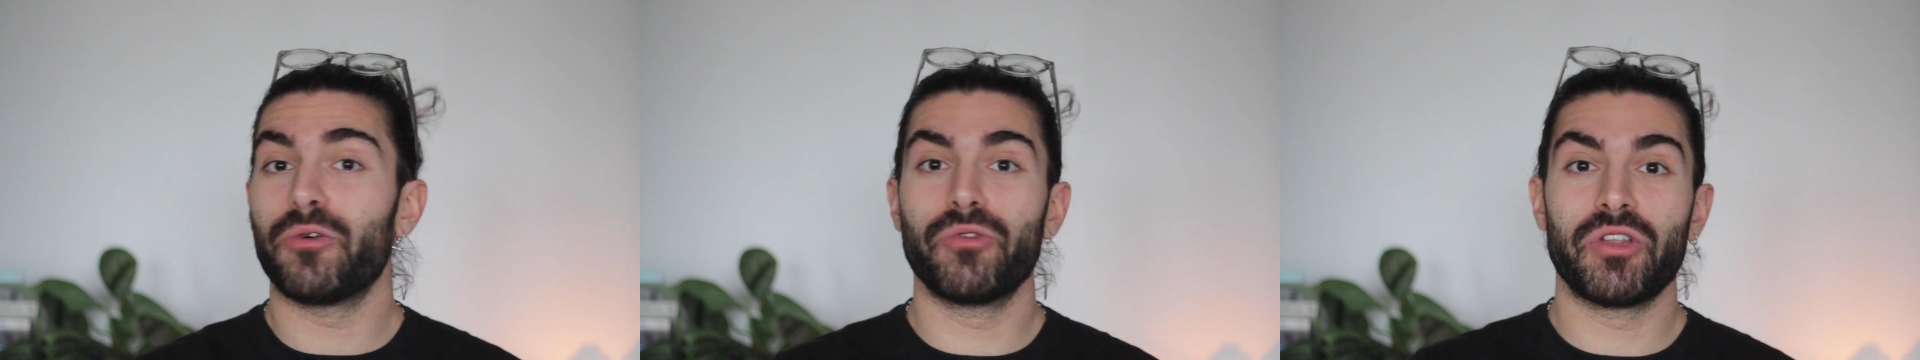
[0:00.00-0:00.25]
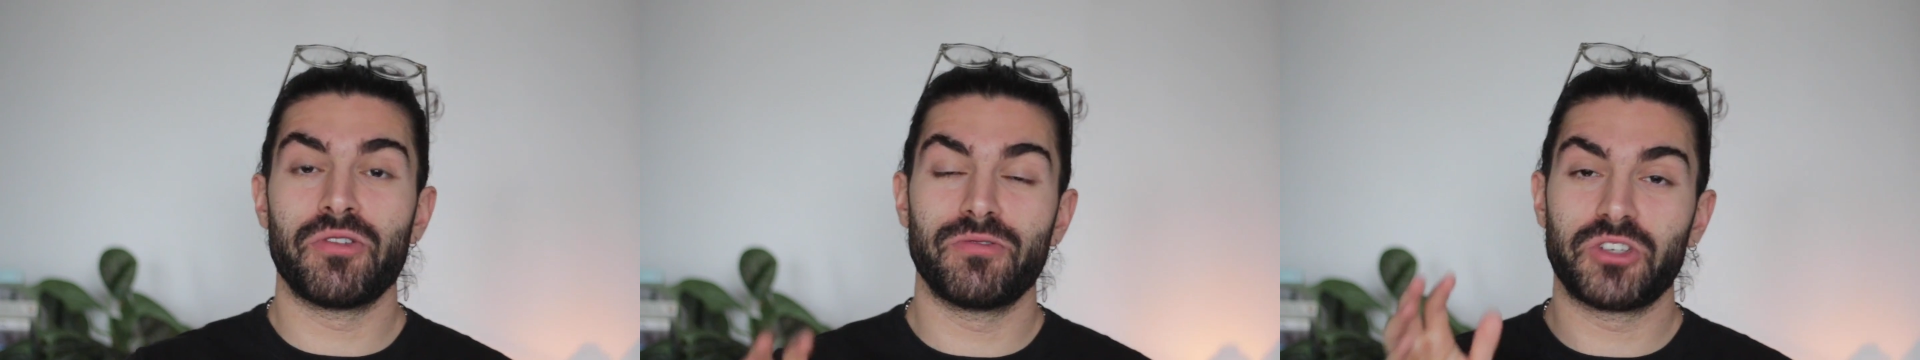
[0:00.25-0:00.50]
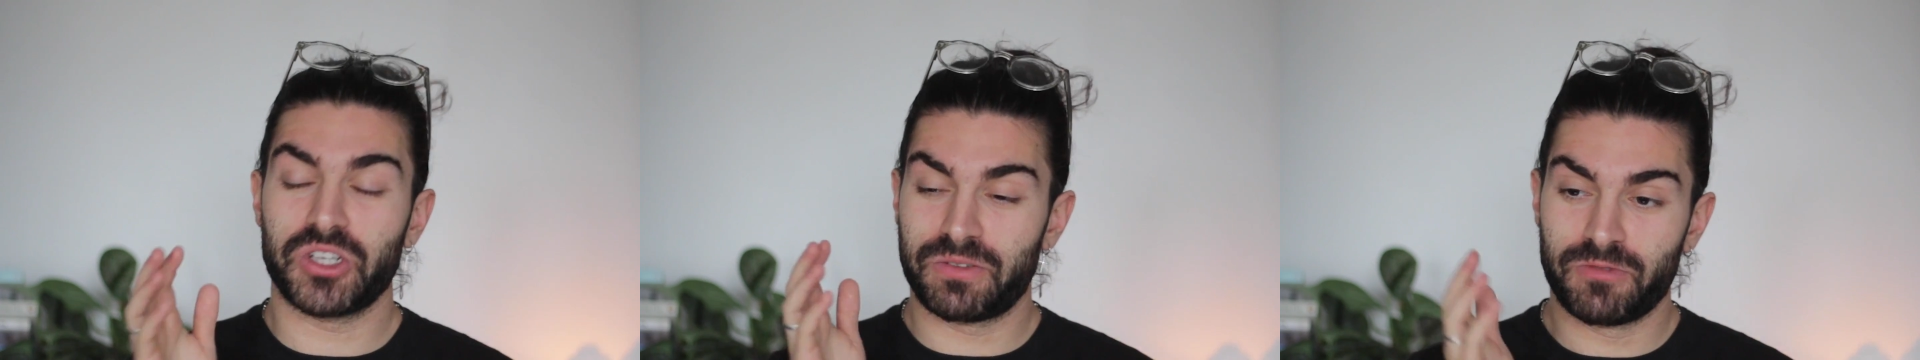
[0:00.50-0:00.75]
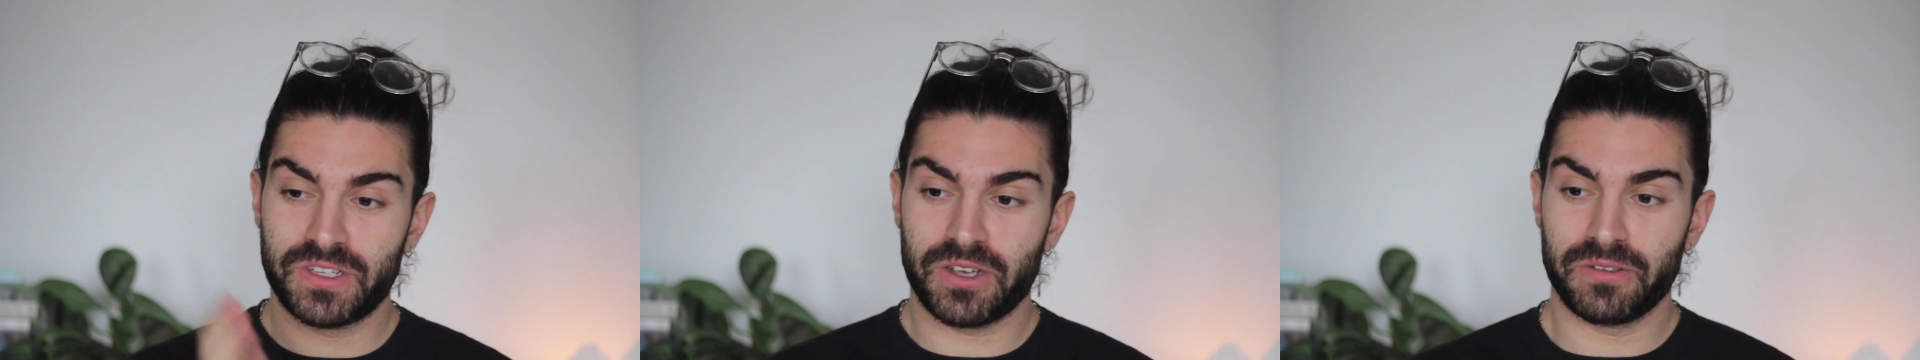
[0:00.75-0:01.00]
all in all
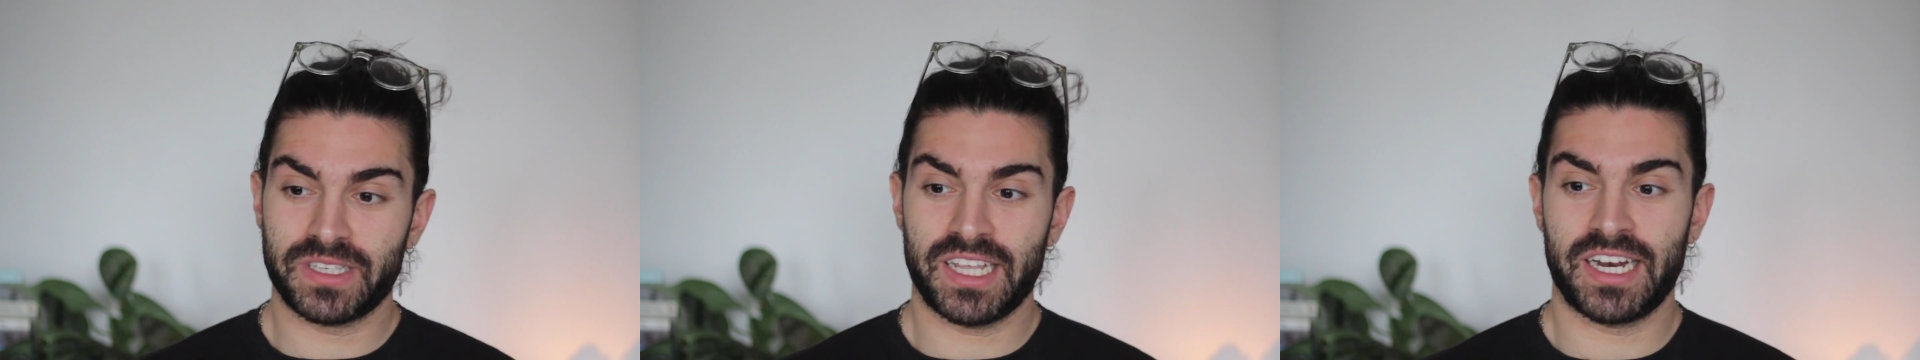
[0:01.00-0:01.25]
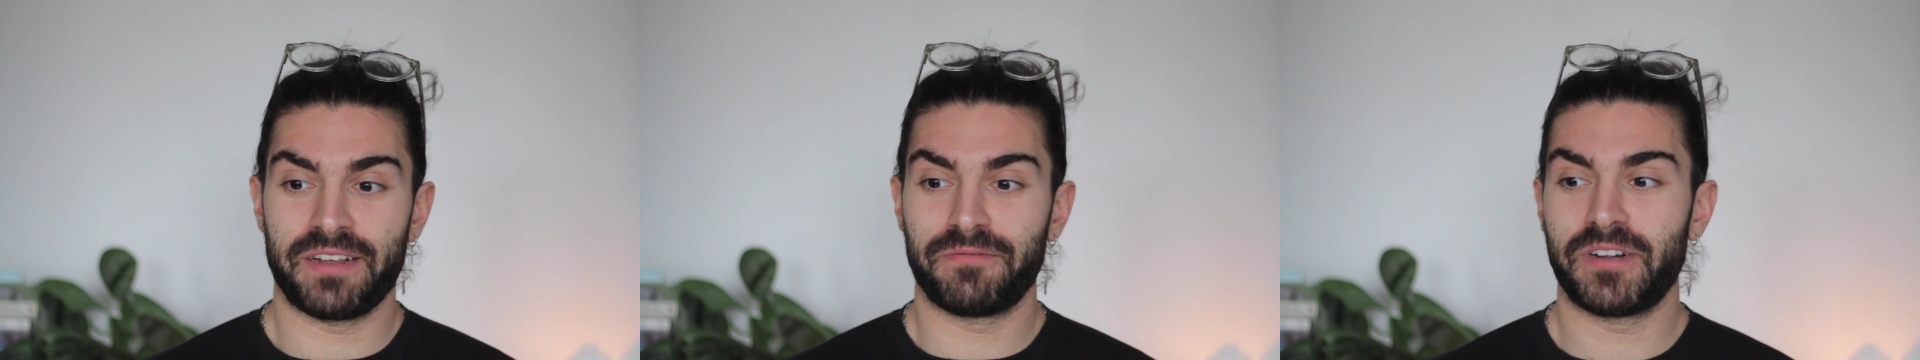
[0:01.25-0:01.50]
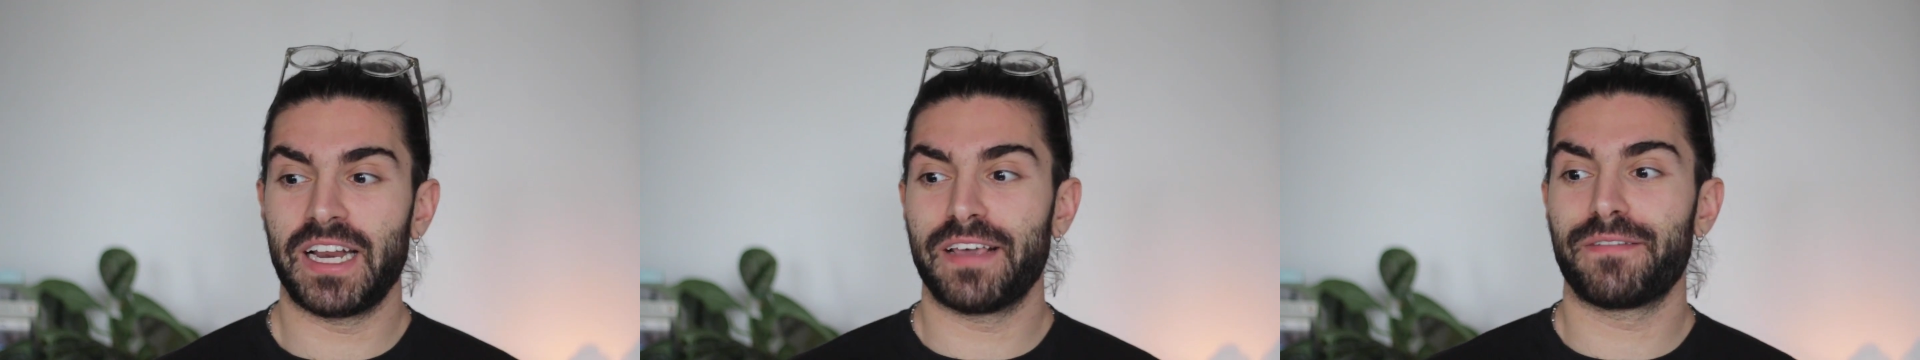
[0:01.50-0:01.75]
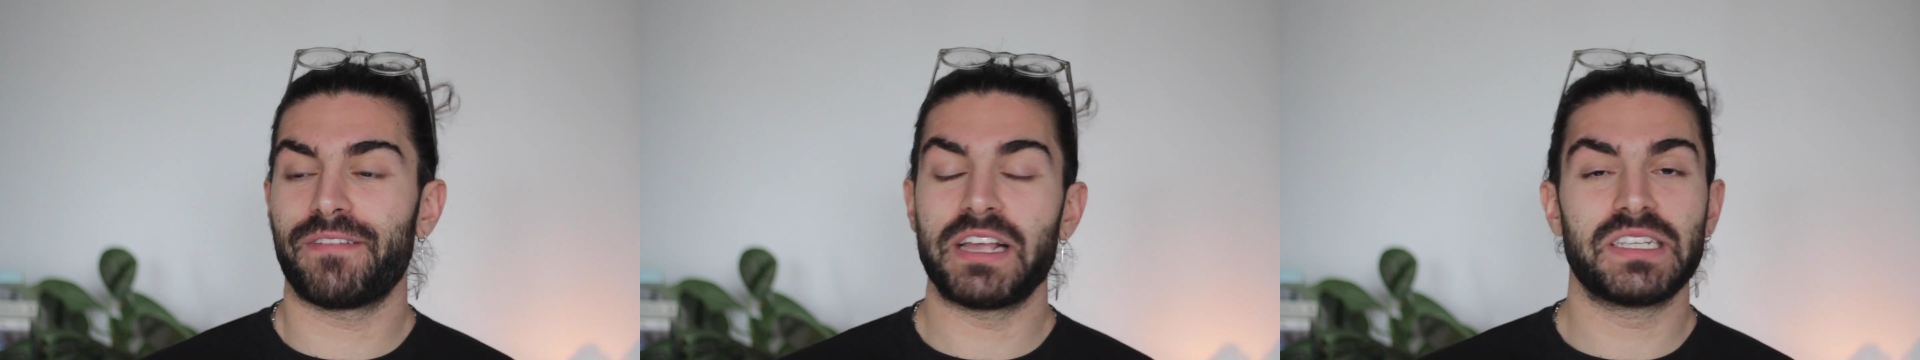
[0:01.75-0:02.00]
just results in a really
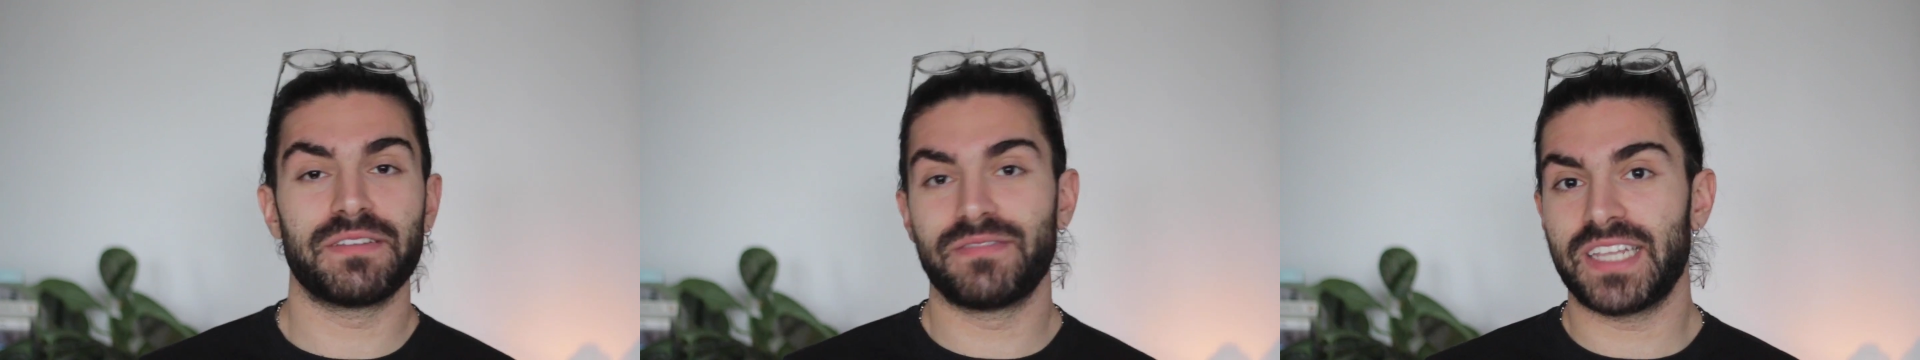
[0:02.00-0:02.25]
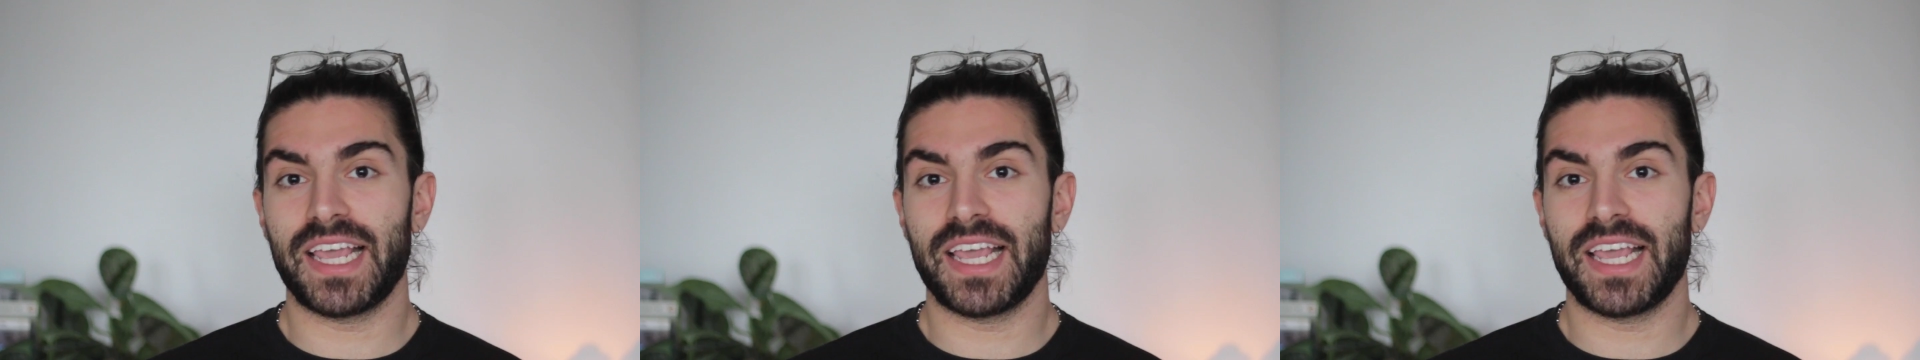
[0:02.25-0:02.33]
effective